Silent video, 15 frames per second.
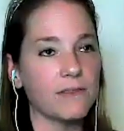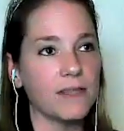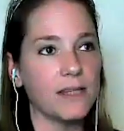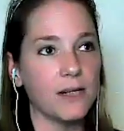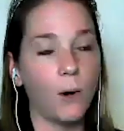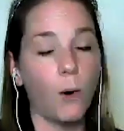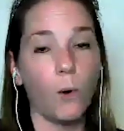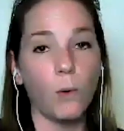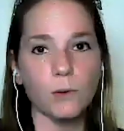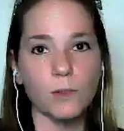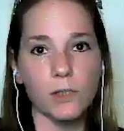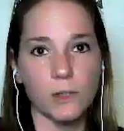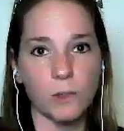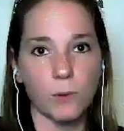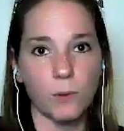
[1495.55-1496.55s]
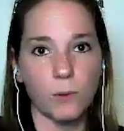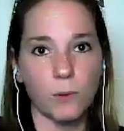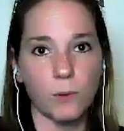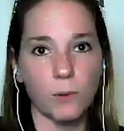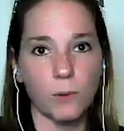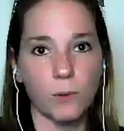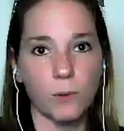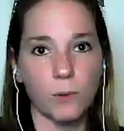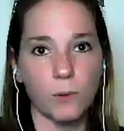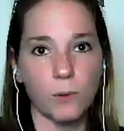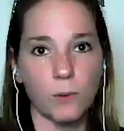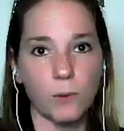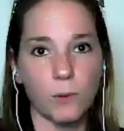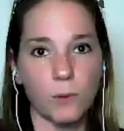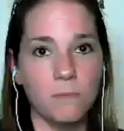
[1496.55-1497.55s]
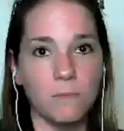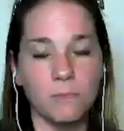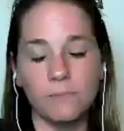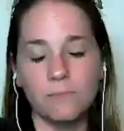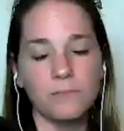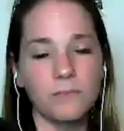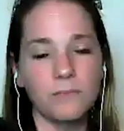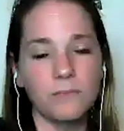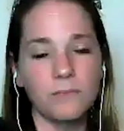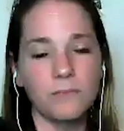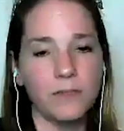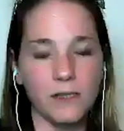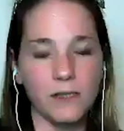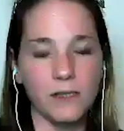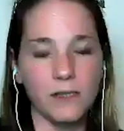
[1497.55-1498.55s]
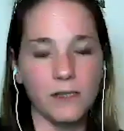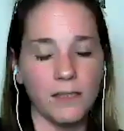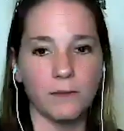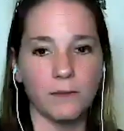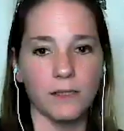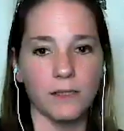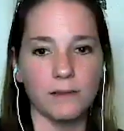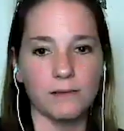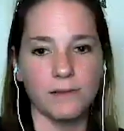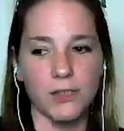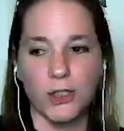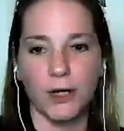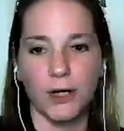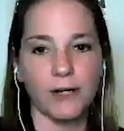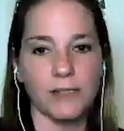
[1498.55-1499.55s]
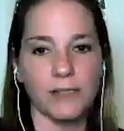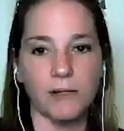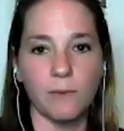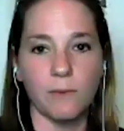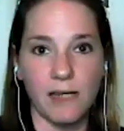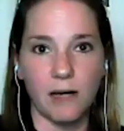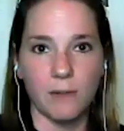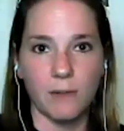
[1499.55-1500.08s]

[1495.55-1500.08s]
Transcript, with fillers: you know, old stories from, you know, the, the jerks that we've dealt